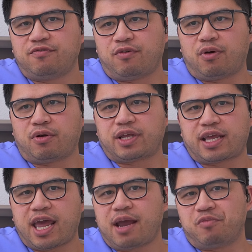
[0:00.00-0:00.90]
for the
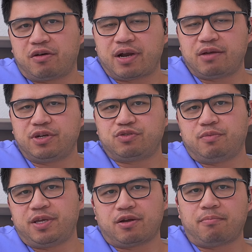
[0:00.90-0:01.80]
camera, right? Which
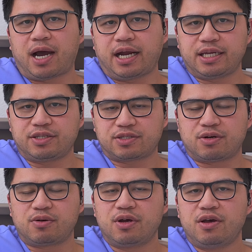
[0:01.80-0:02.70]
would be your body.
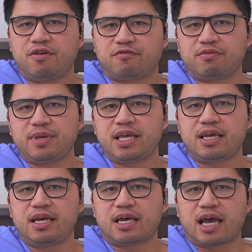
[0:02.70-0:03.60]
So for
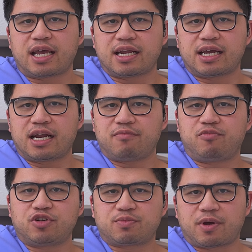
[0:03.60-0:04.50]
me, I can kind of
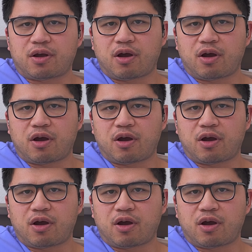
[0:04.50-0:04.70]
push my